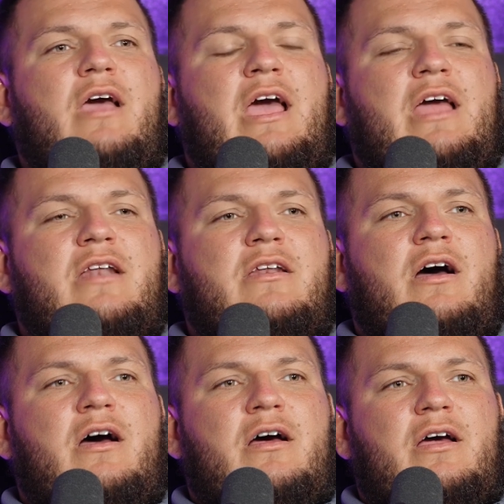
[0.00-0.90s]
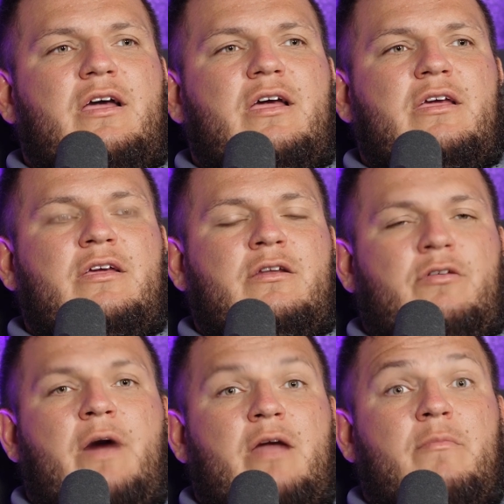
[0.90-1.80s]
And,
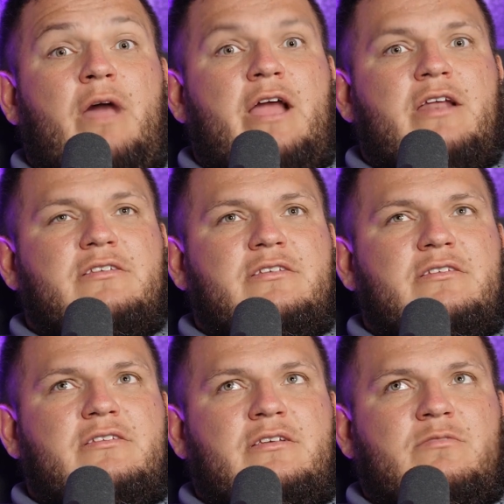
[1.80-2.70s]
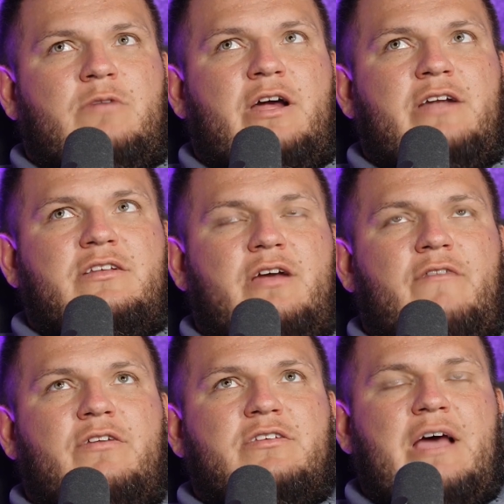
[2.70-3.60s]
the bottom line is what I had
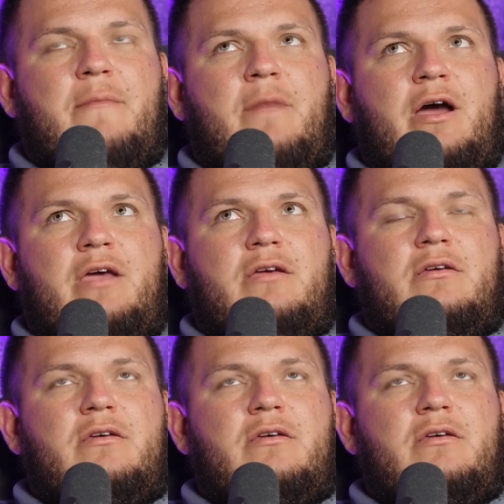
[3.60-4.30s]
discovered is that my